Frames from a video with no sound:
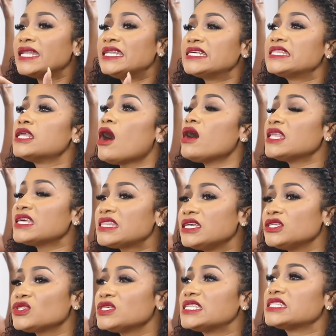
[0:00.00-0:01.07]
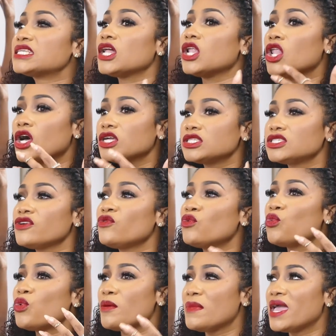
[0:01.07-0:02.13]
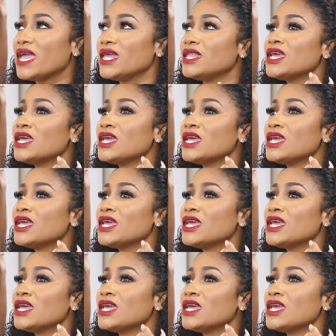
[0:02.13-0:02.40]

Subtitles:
Because the other thing too is that a lot of women